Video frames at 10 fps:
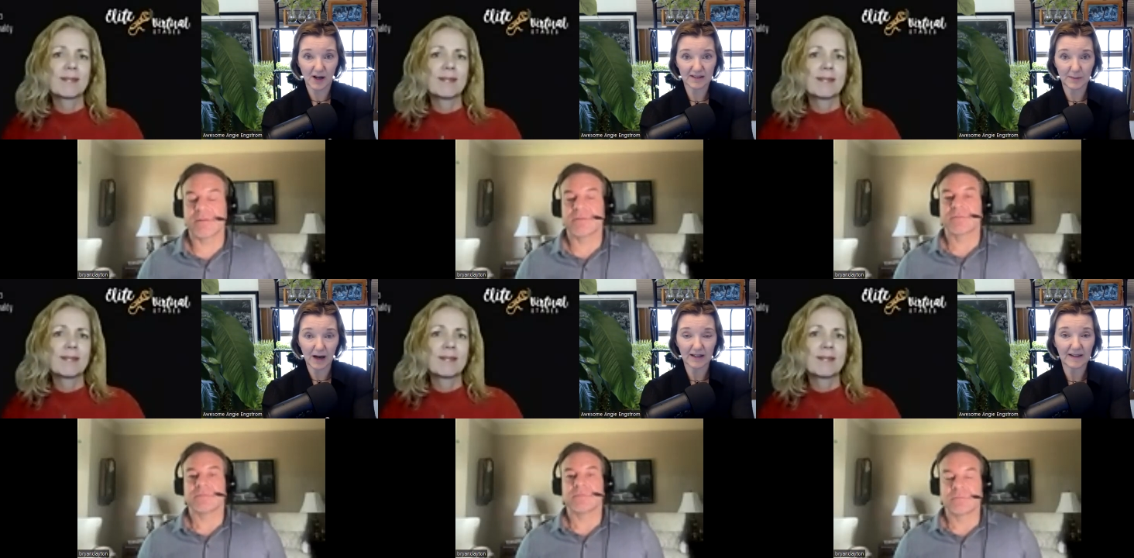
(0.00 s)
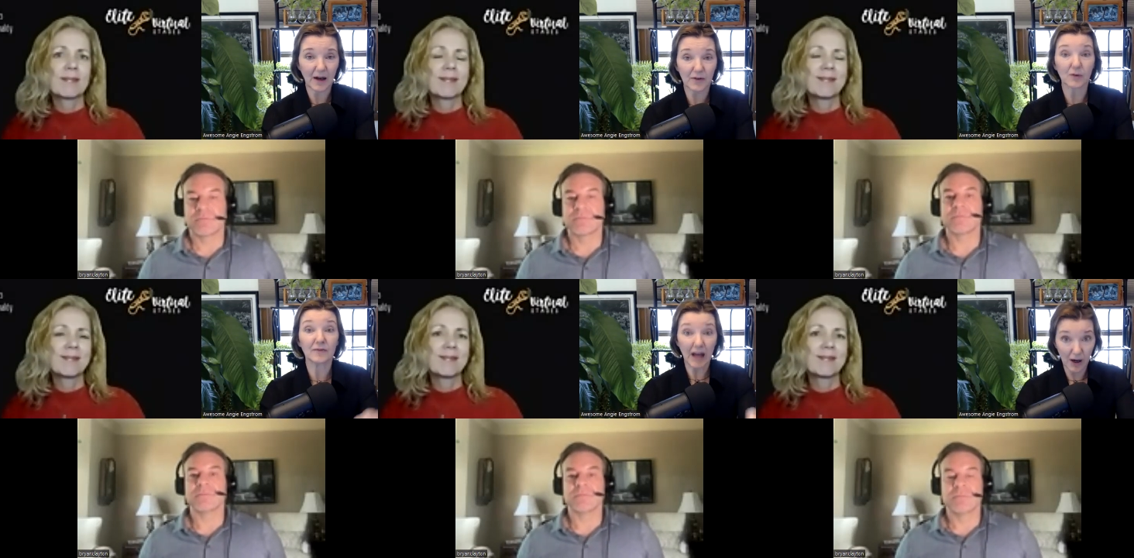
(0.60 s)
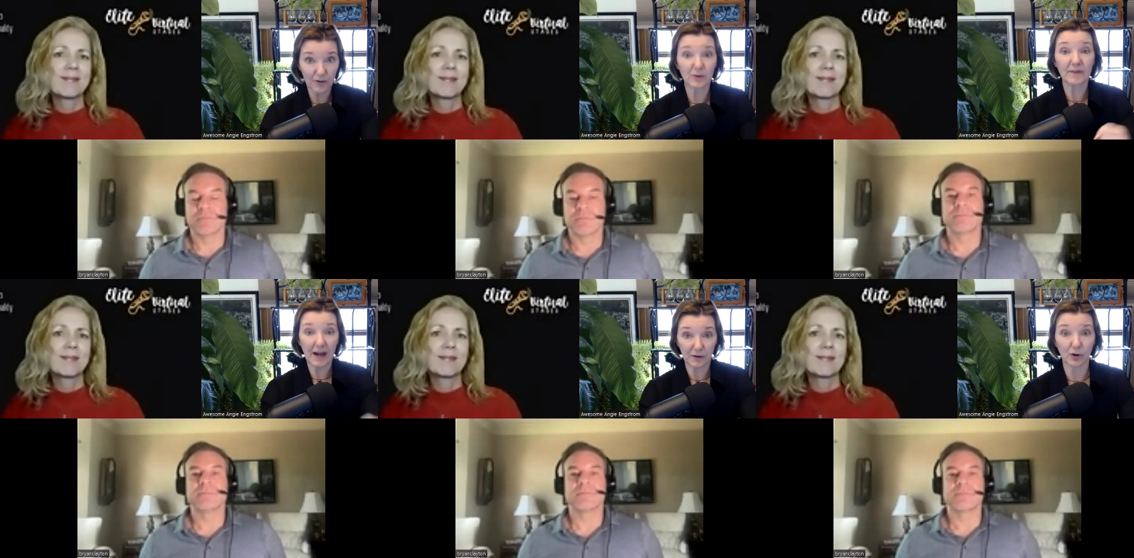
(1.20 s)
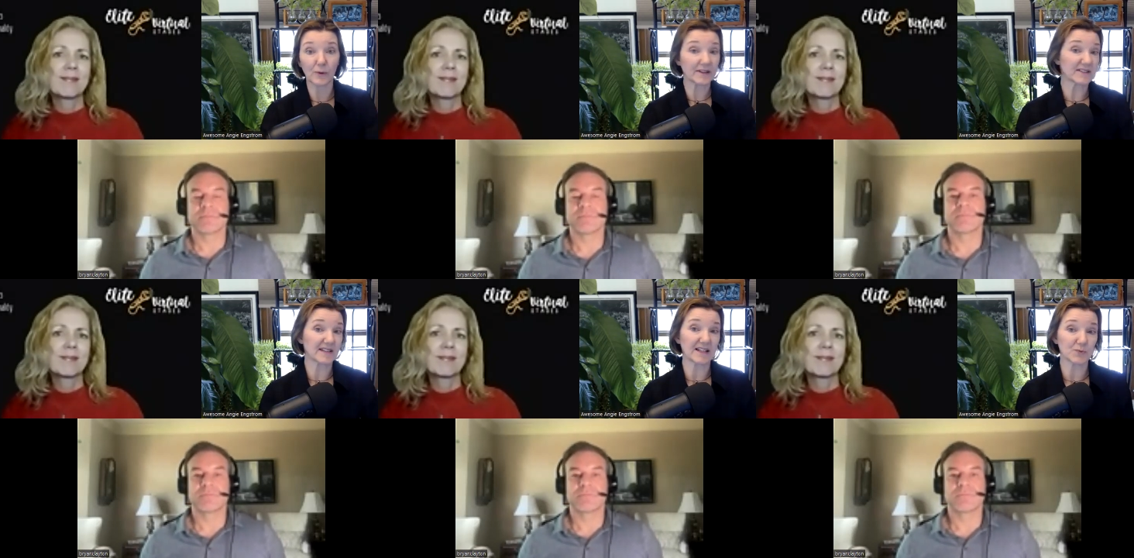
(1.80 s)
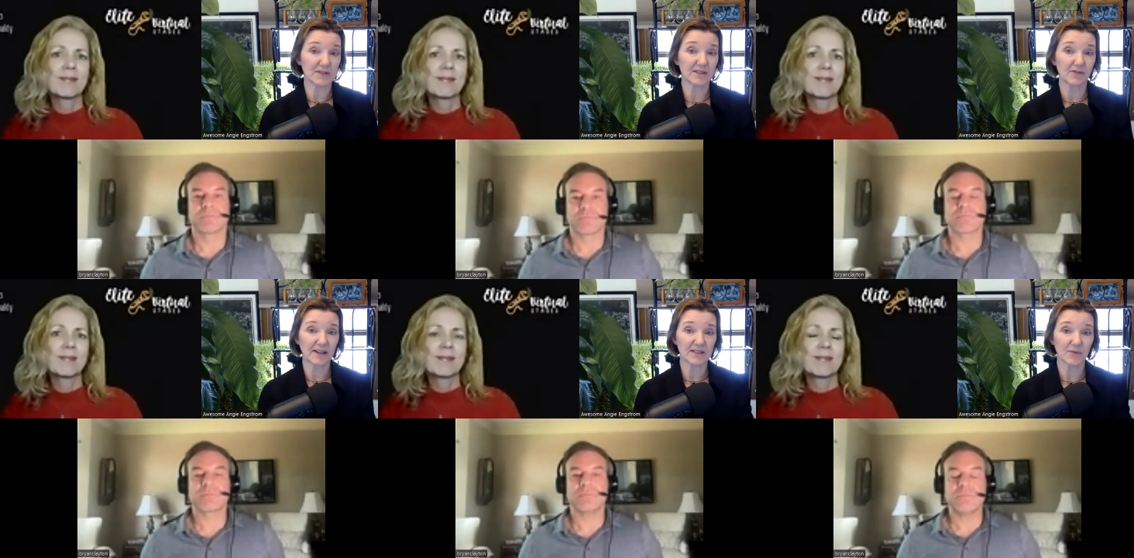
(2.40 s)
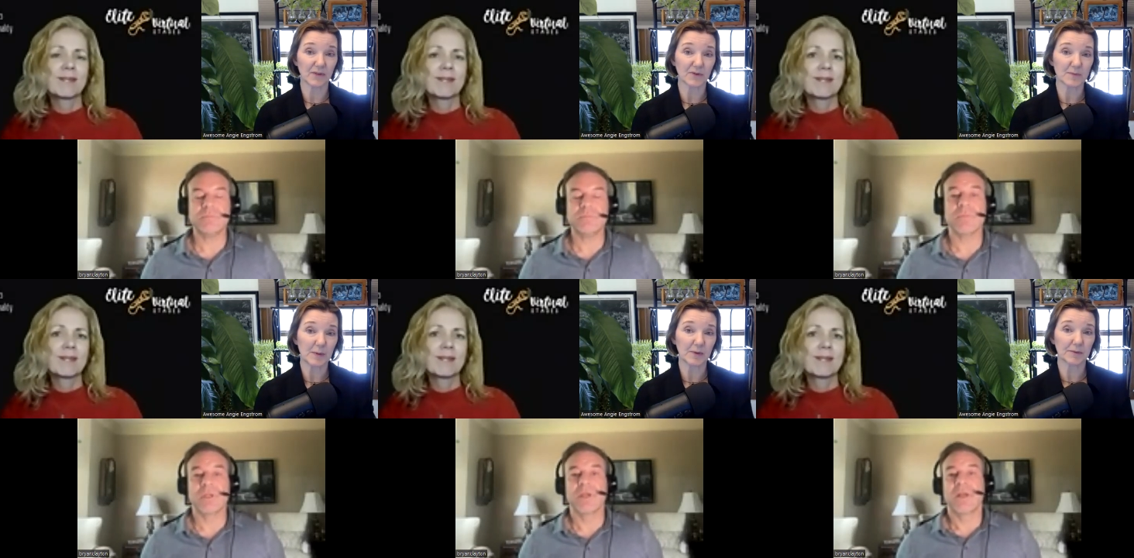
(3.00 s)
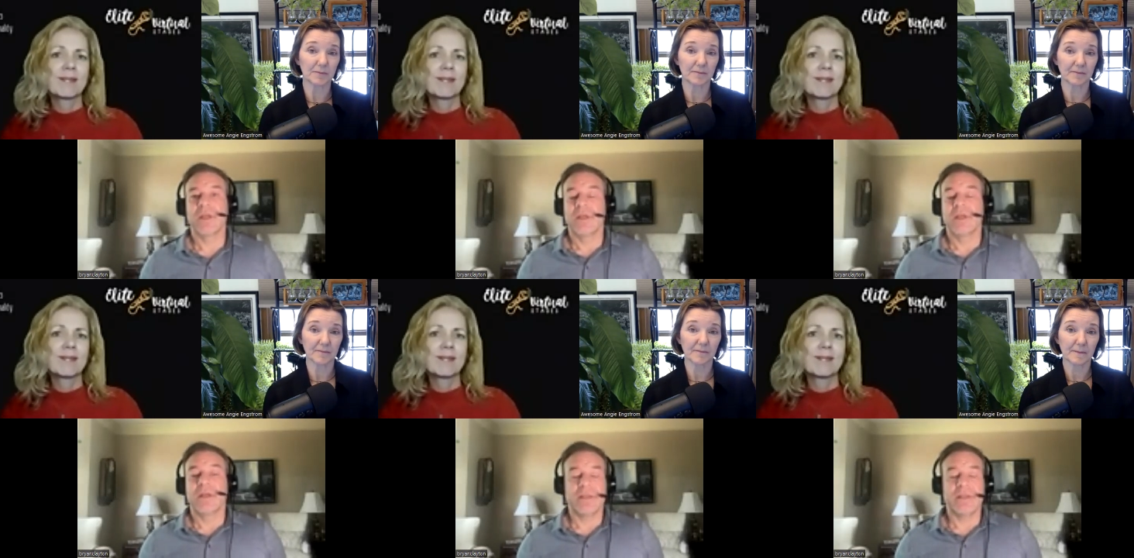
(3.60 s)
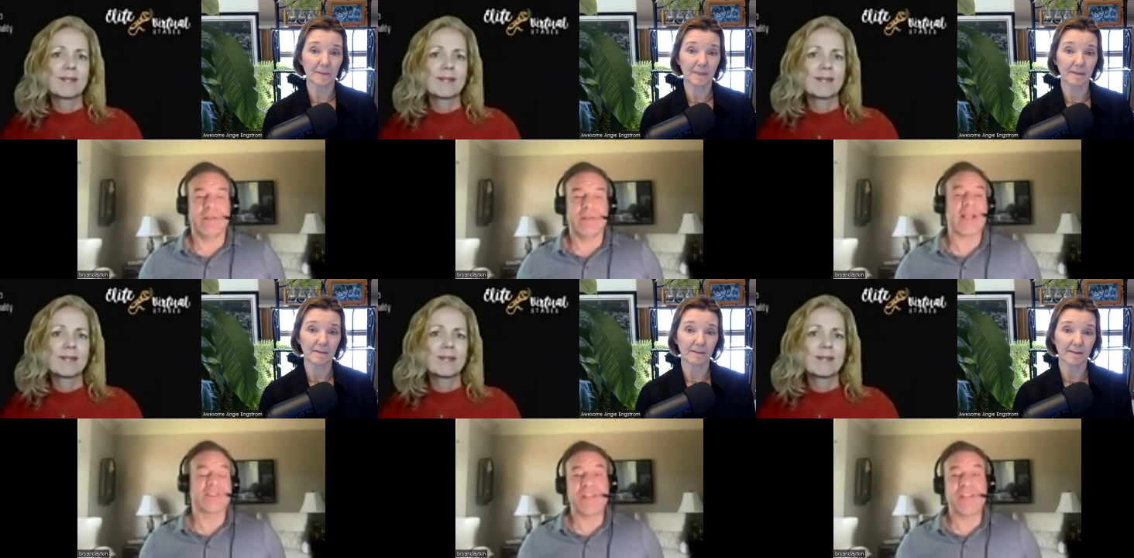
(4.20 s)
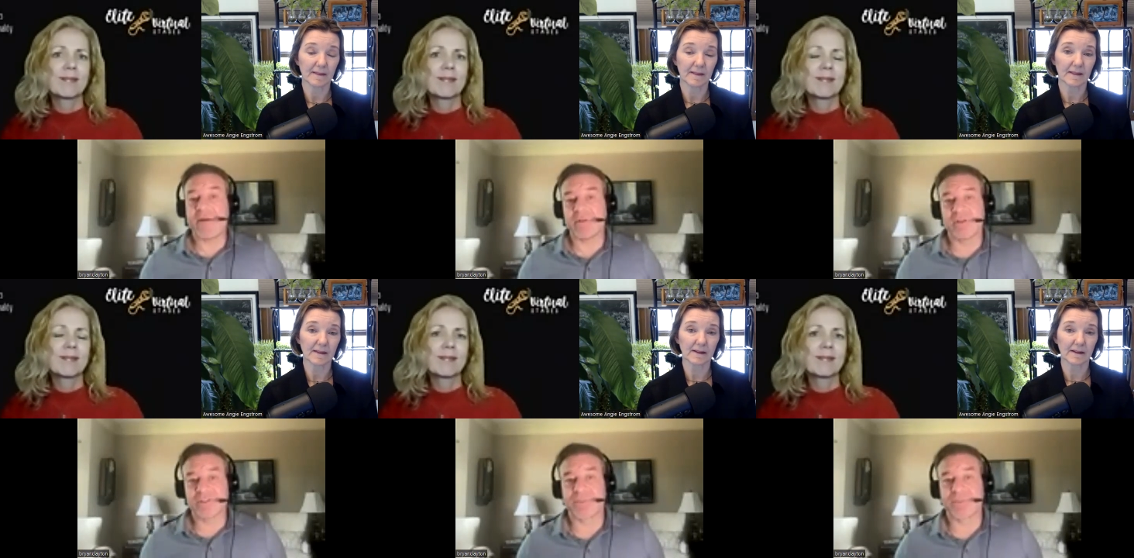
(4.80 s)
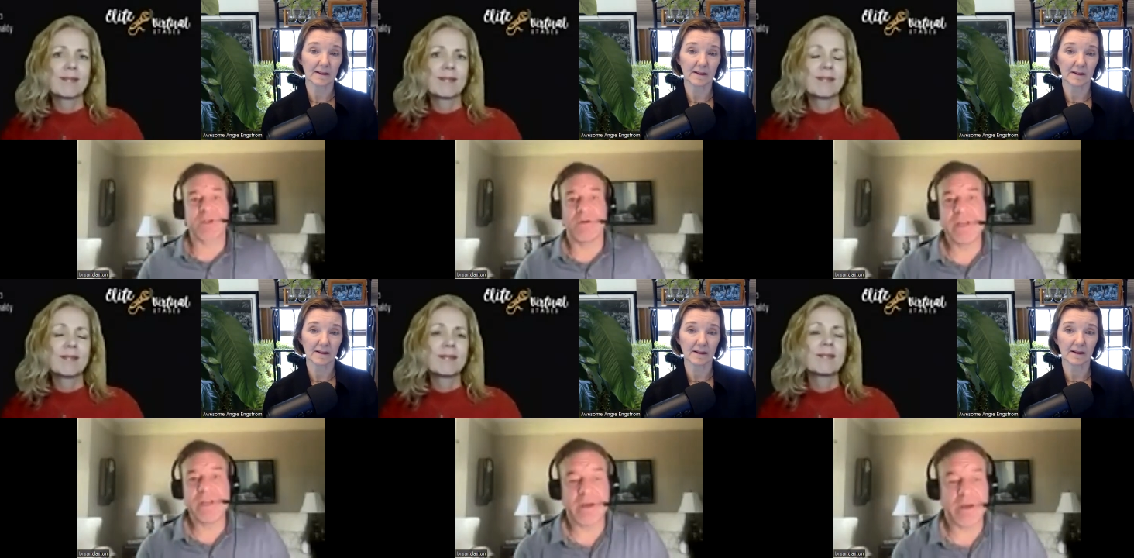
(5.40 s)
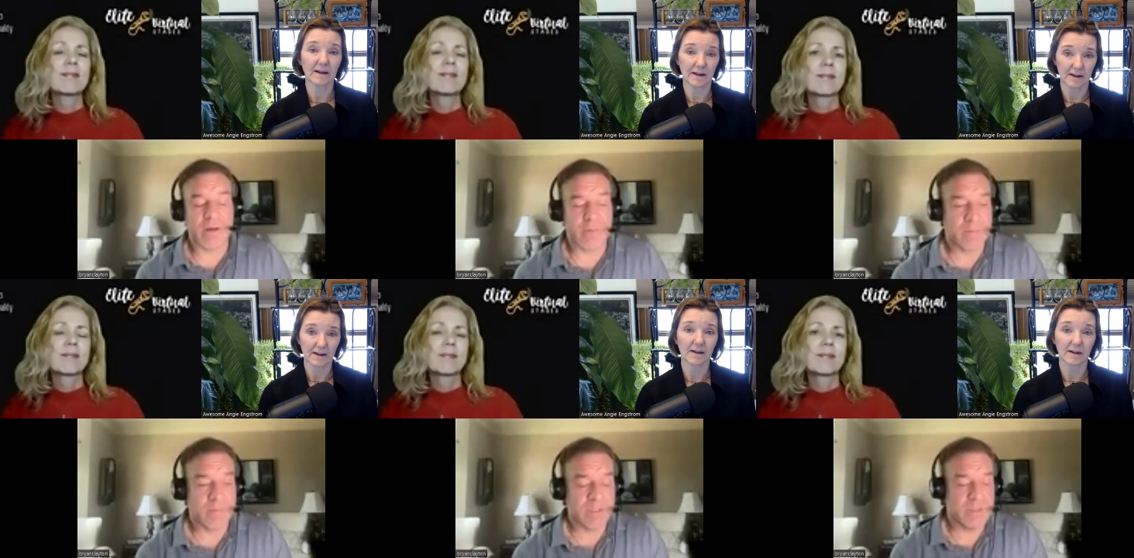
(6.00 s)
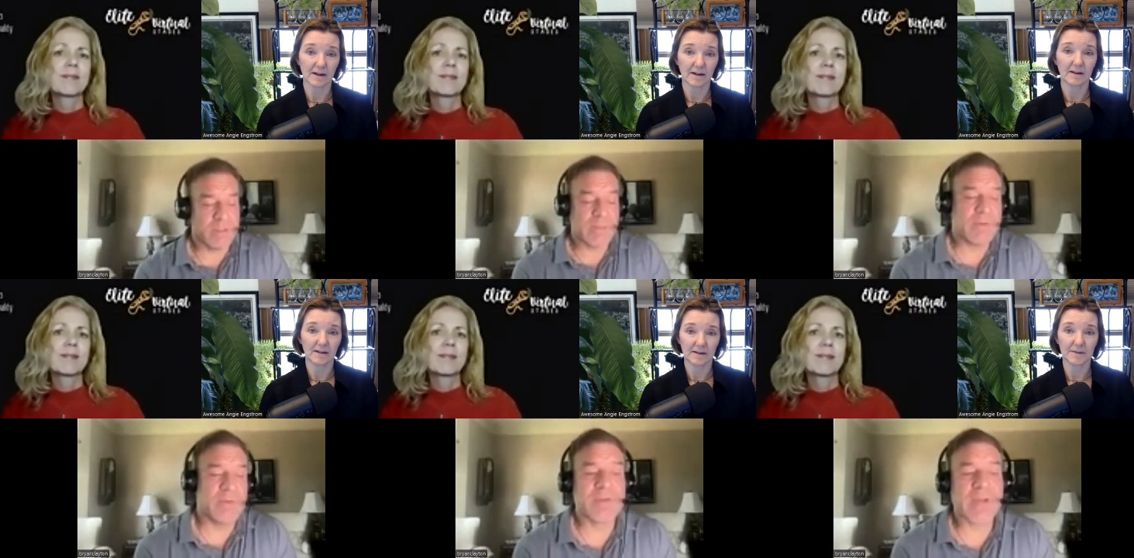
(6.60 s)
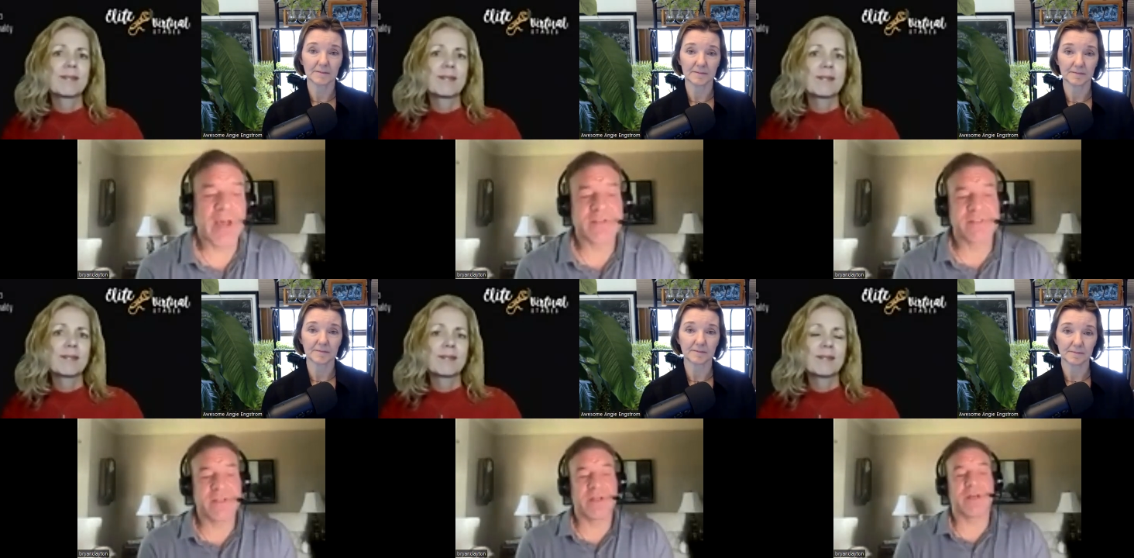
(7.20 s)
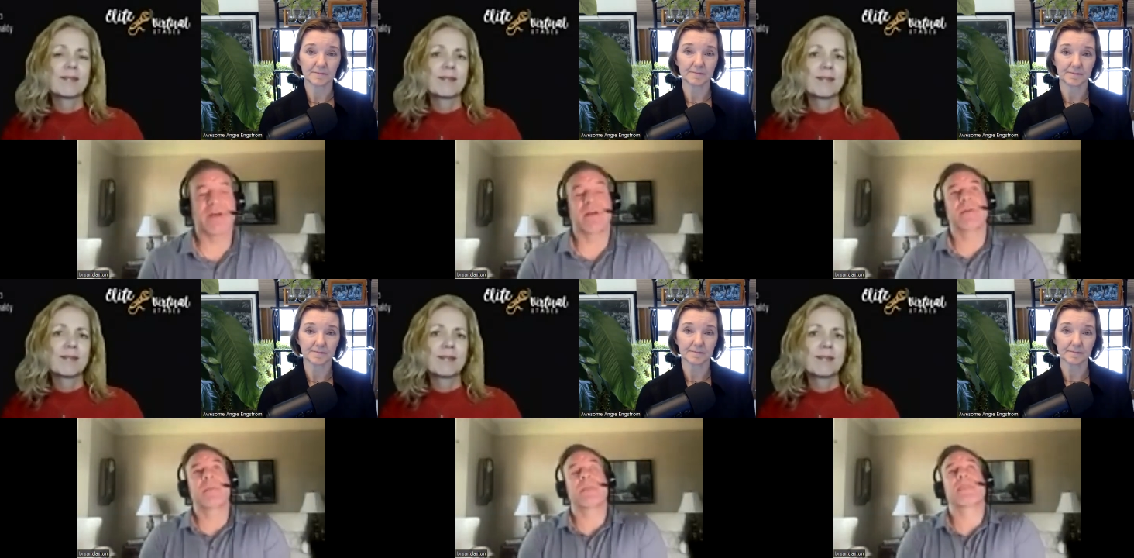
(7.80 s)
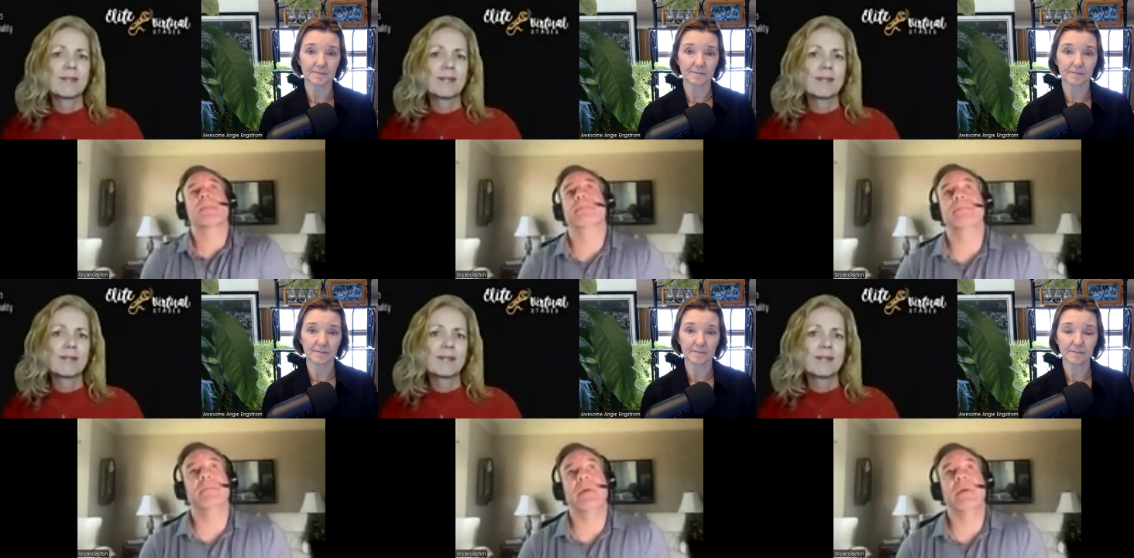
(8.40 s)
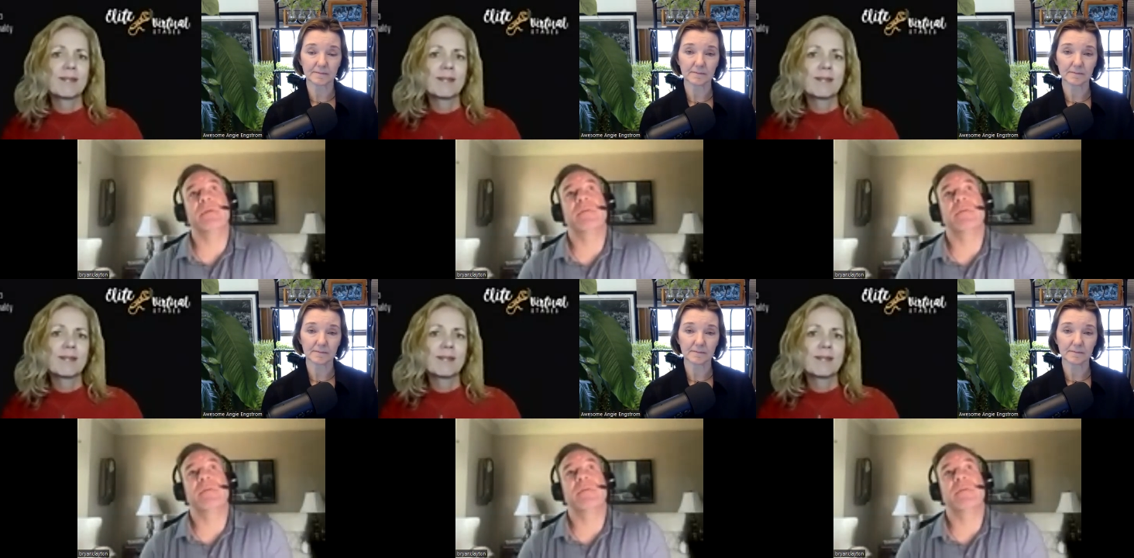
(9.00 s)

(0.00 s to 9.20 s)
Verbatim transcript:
Speaker 1: talked about and now they're now they're in that growing stage what's advice for those people
Speaker 2: yeah let's say you have a little something going um maybe you've got uh maybe you've